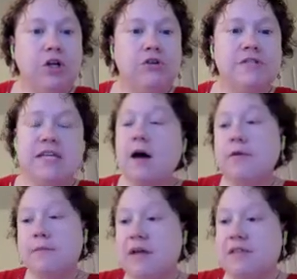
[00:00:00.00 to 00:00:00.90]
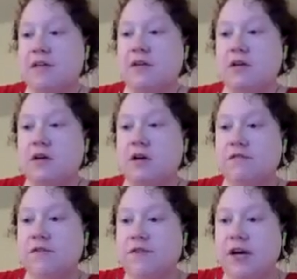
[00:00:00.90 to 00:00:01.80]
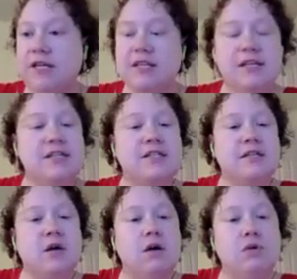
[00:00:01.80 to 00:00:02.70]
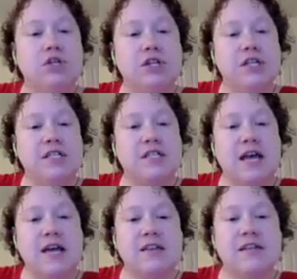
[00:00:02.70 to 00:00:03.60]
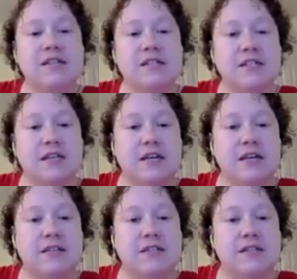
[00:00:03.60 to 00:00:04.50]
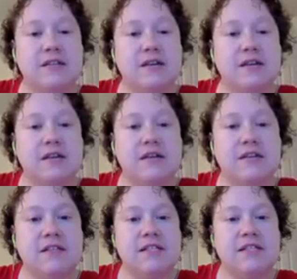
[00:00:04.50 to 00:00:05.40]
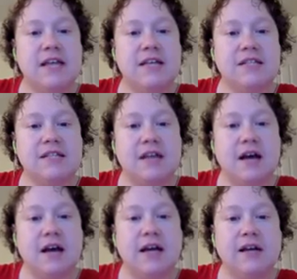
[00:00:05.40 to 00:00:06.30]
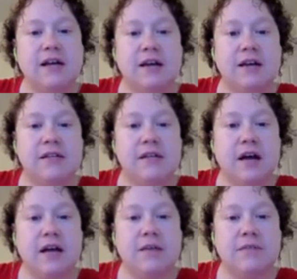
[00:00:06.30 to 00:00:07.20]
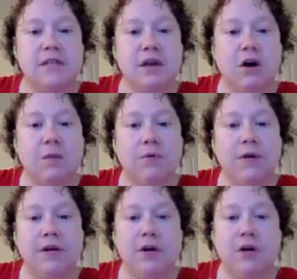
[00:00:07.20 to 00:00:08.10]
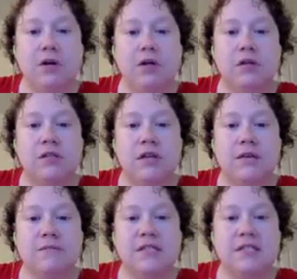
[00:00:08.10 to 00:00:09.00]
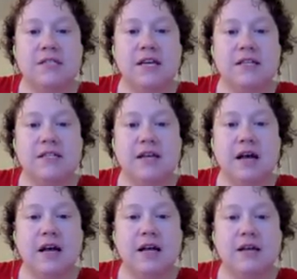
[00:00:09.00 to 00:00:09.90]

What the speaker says: to use the other method for finding this, which is that this is the state psi times the operator times the state psi.